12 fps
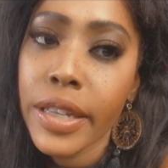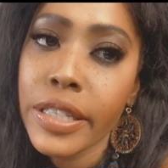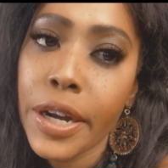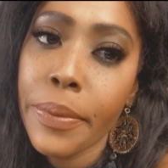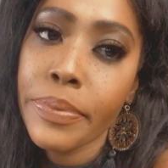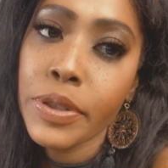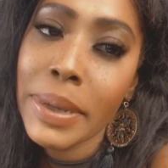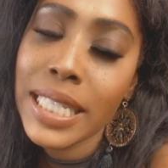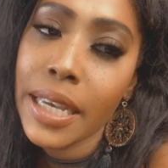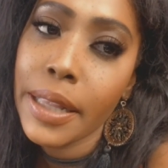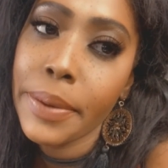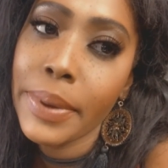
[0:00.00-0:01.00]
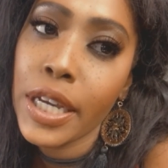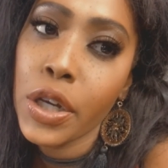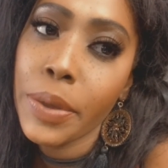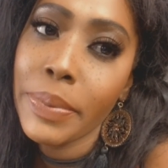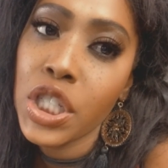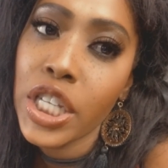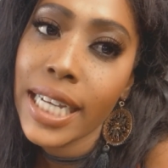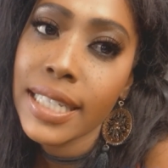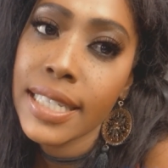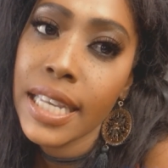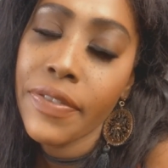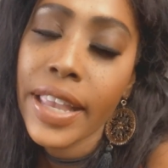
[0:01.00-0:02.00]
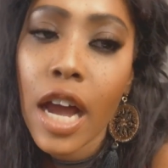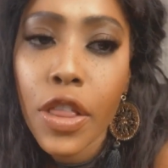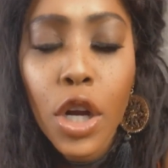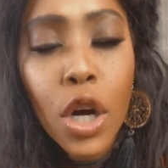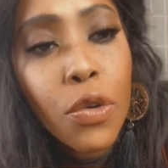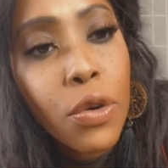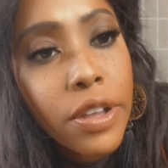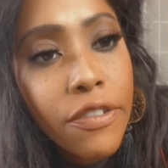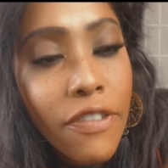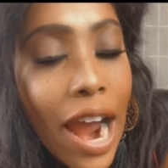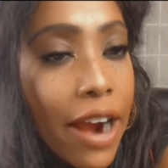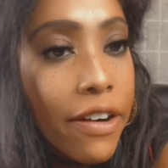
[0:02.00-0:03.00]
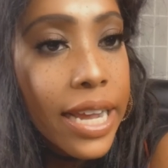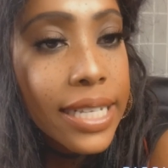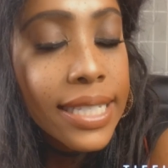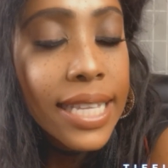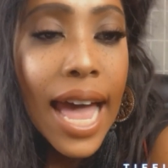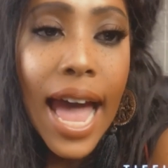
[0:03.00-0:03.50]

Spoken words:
They're basically going to be checked to see if they got the coronavirus.